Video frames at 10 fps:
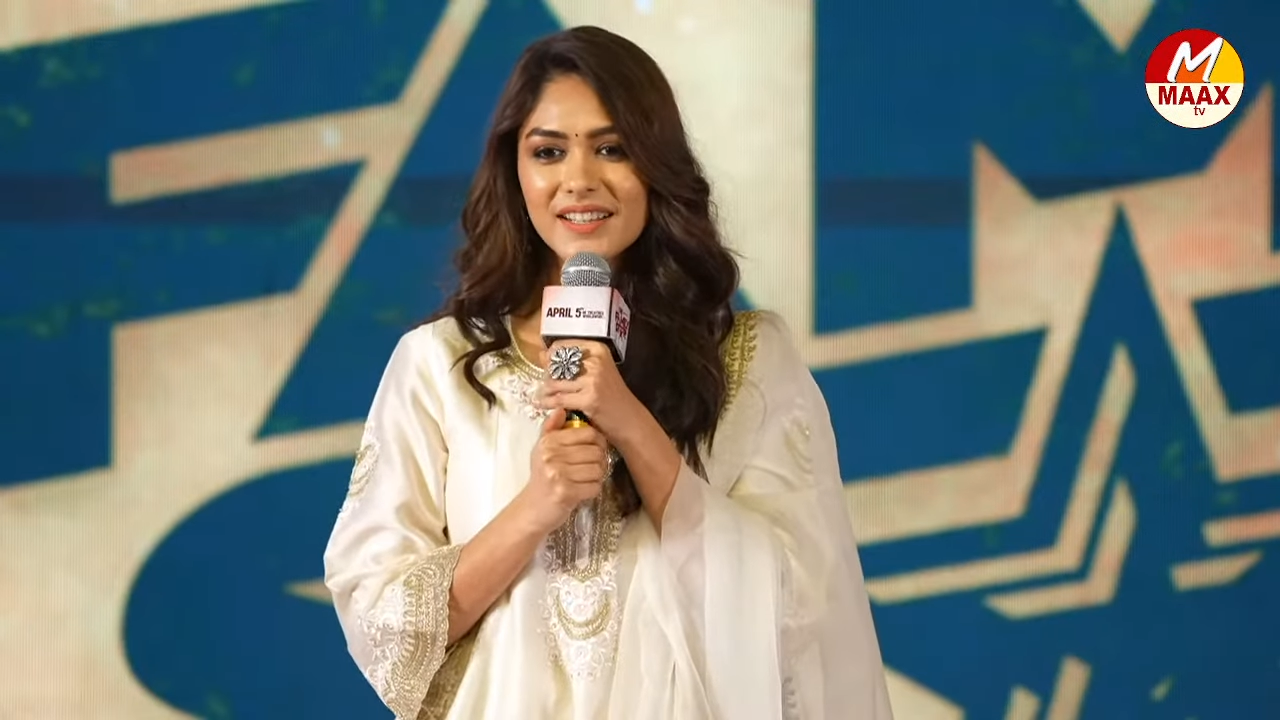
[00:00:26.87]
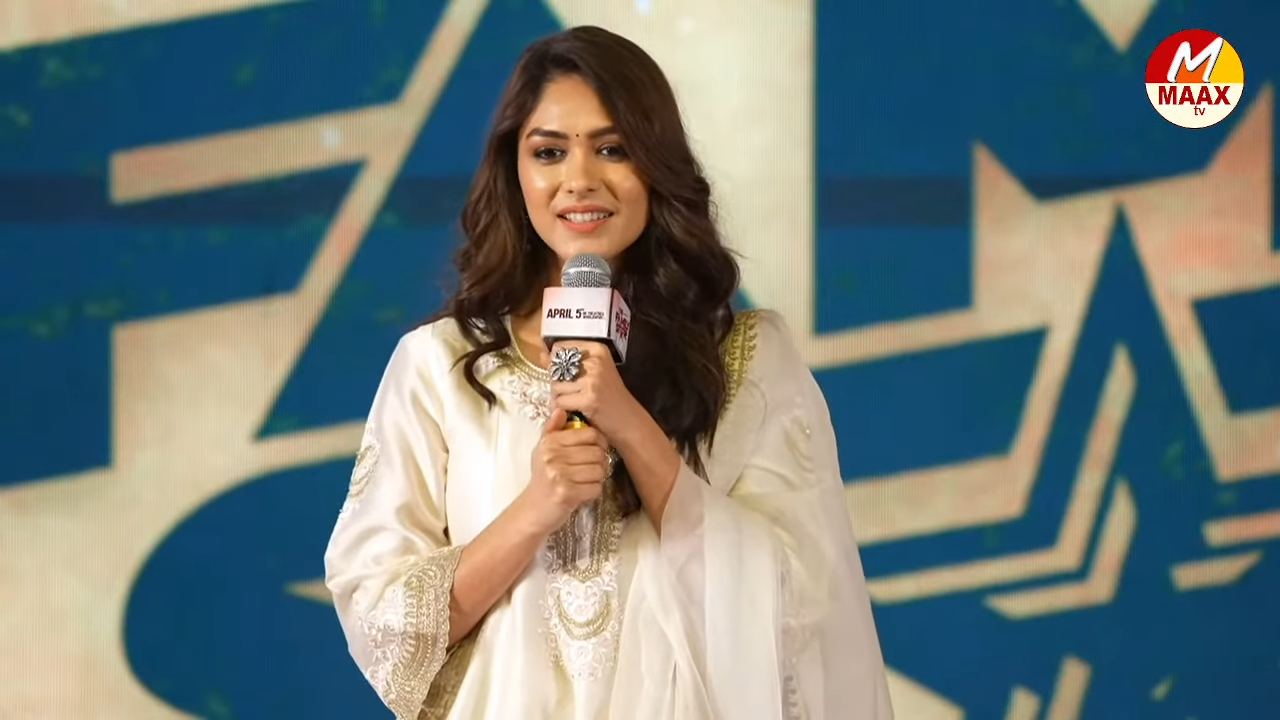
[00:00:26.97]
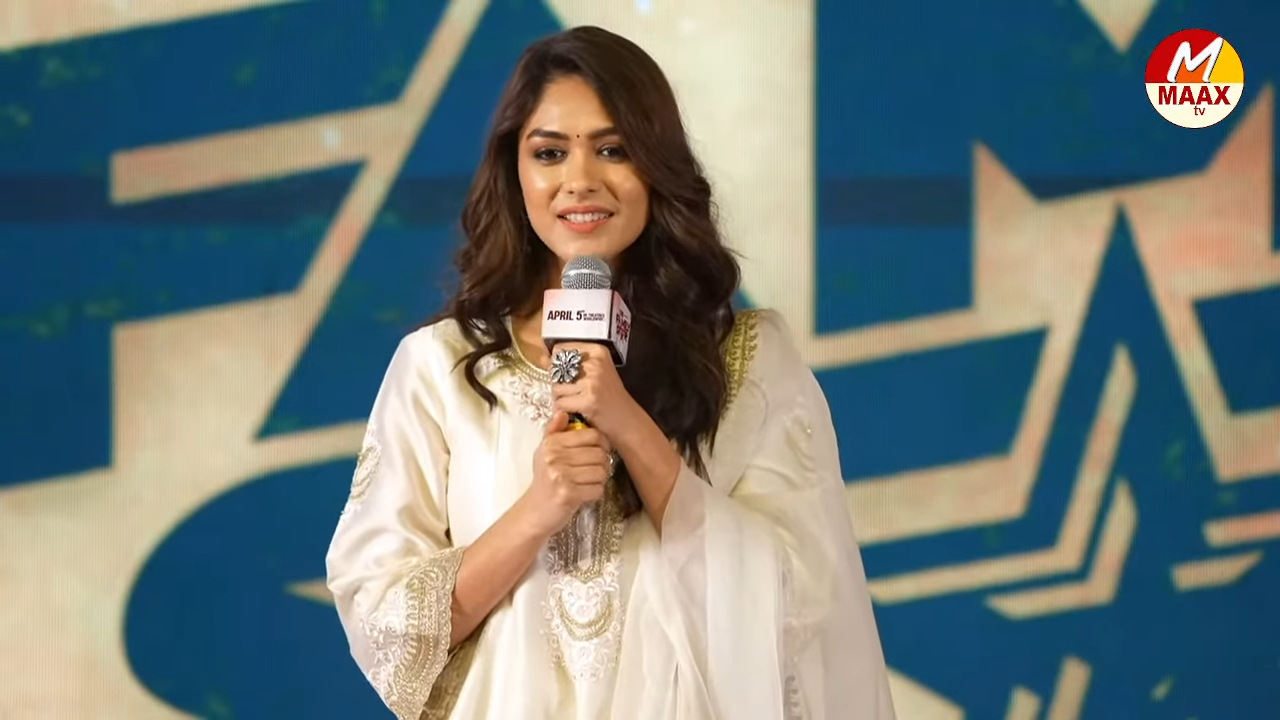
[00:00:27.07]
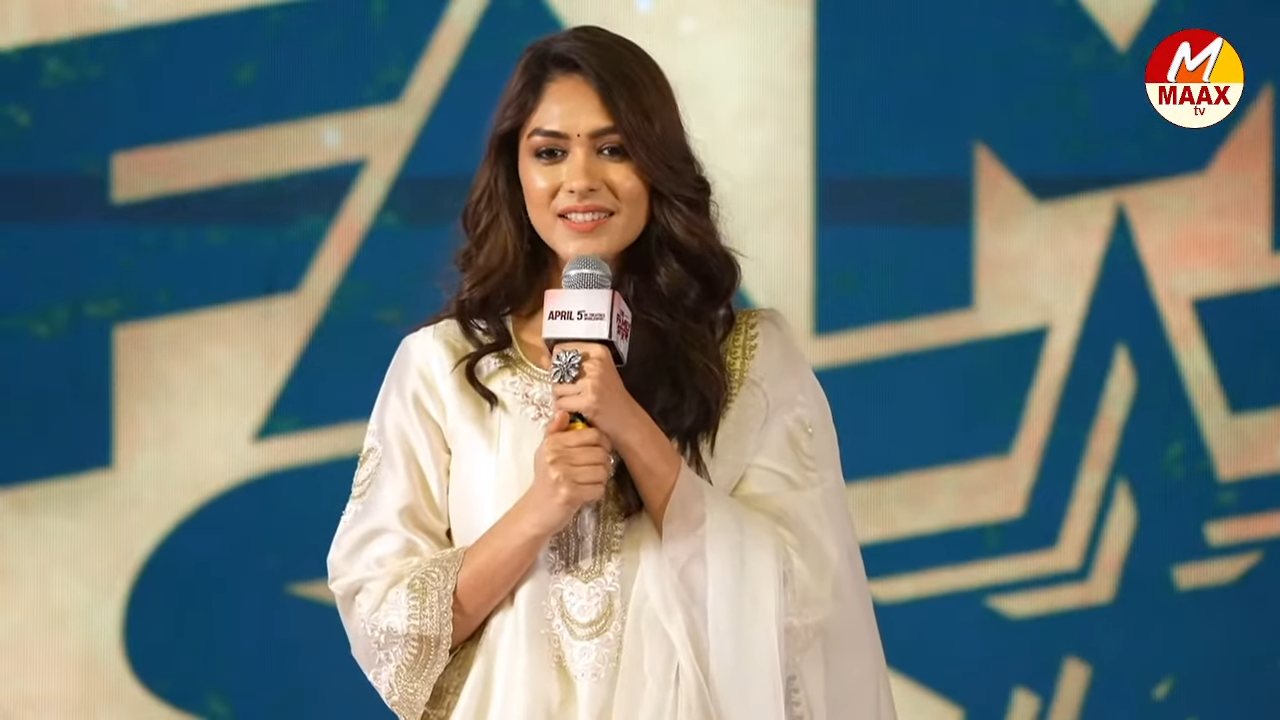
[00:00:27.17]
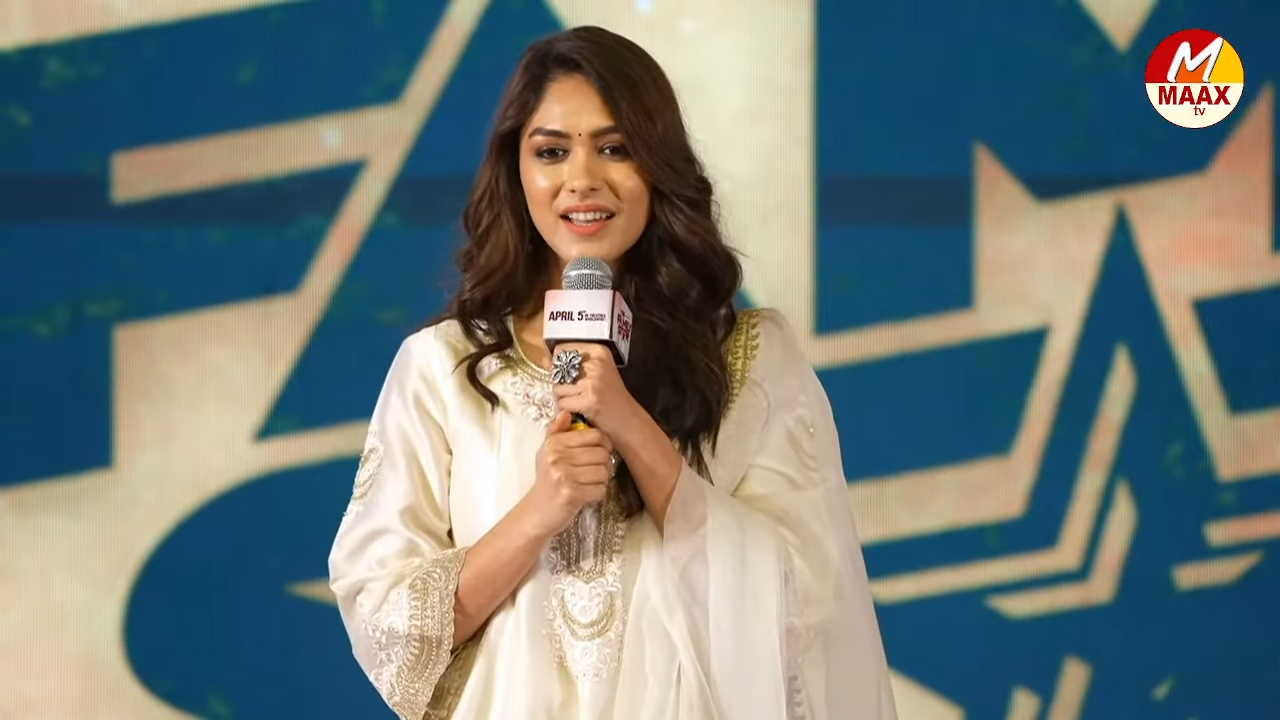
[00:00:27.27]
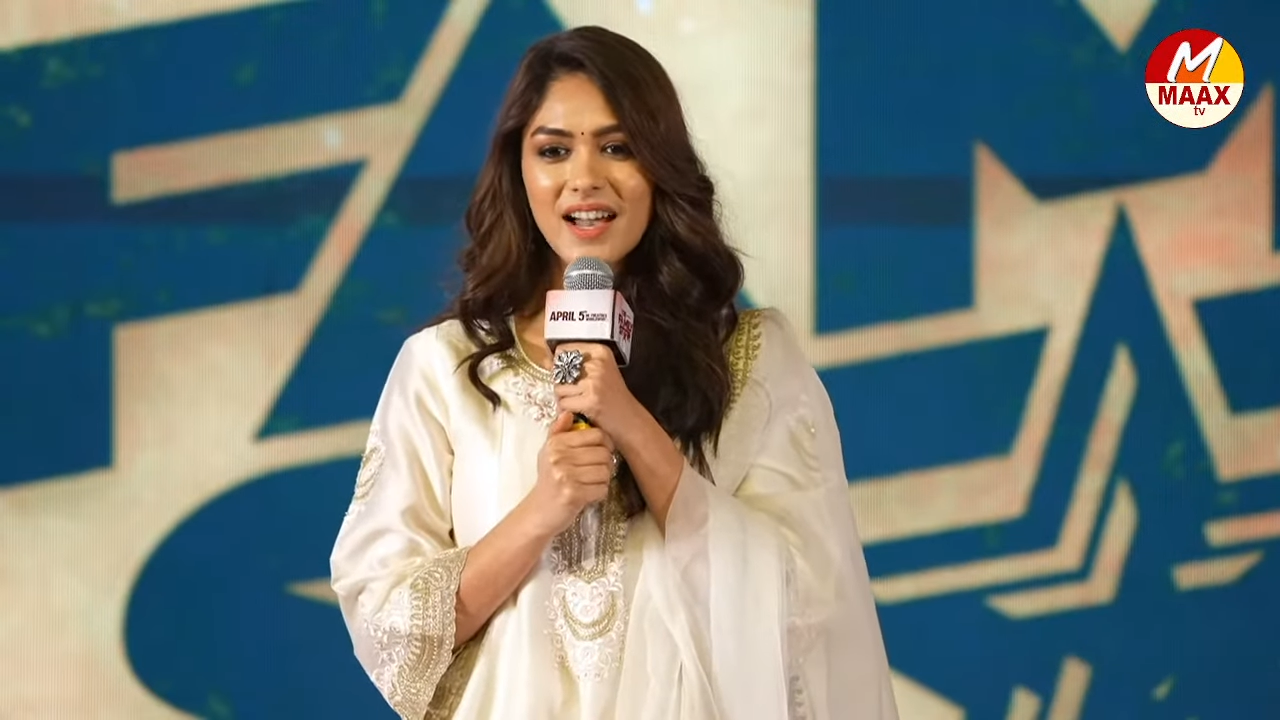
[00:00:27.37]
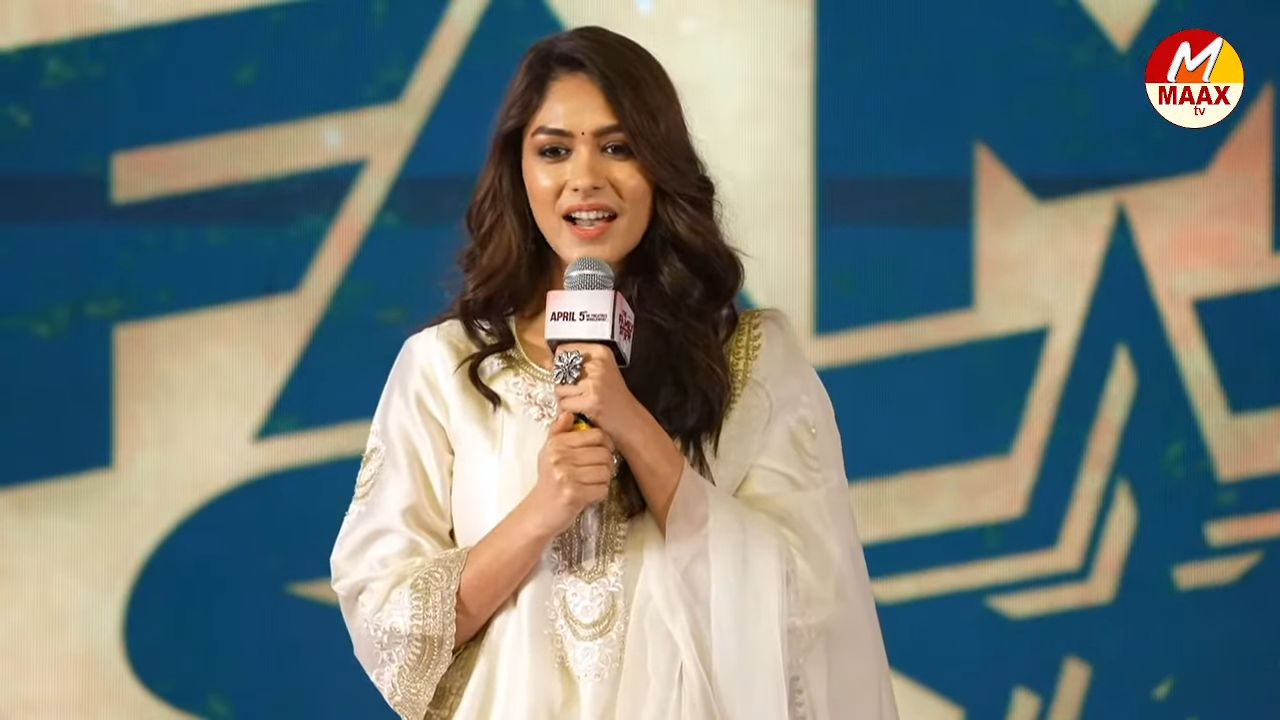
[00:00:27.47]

else,